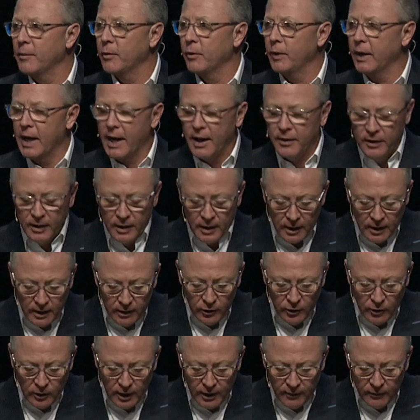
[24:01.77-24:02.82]
I'm going to read out of
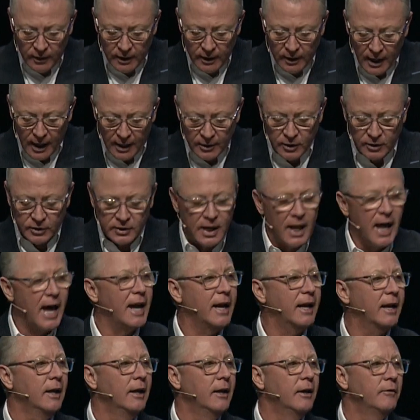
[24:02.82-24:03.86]
the New Living. I just
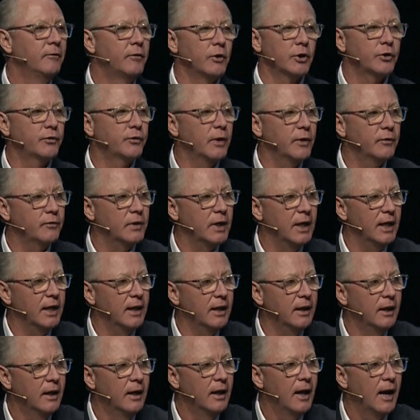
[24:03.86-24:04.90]
like verse
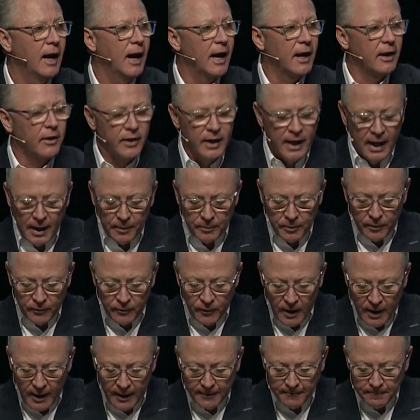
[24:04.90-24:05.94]
15 out of the
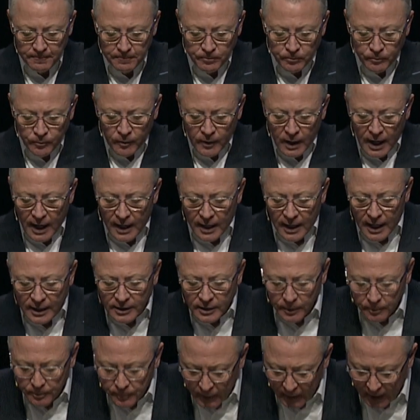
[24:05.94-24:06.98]
Amplified. And
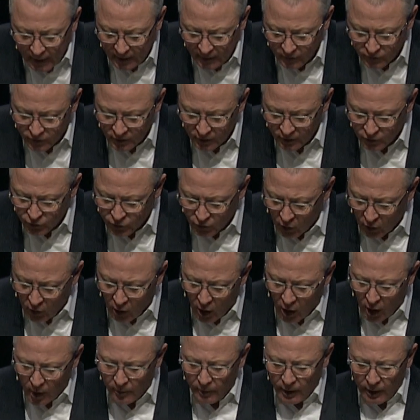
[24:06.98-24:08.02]
let the peace, soul
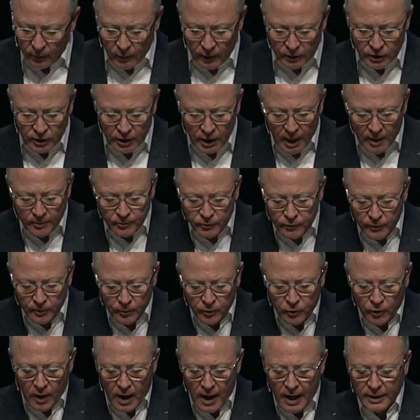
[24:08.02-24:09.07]
harmony which comes
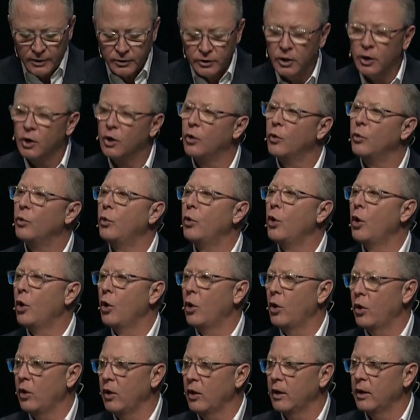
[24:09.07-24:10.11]
from Christ,
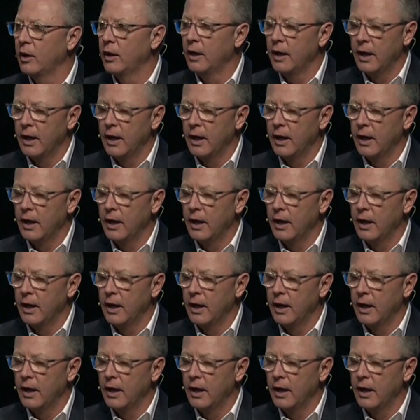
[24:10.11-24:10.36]
rule,